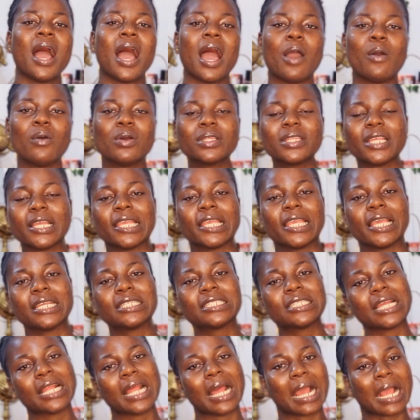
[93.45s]
I want a girl
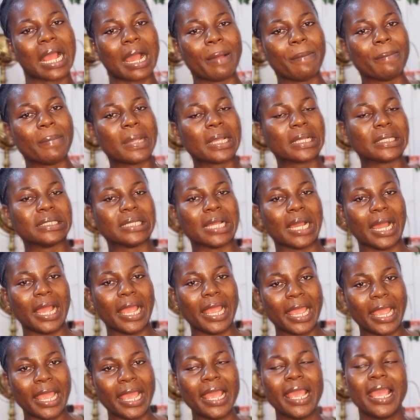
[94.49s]
child that can make their
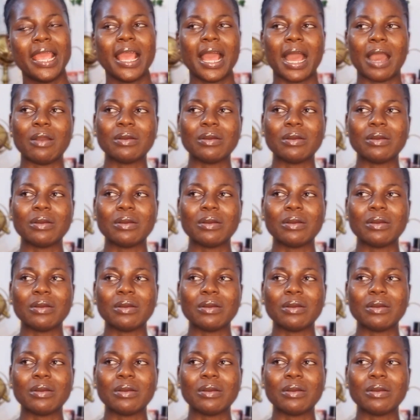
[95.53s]
hair,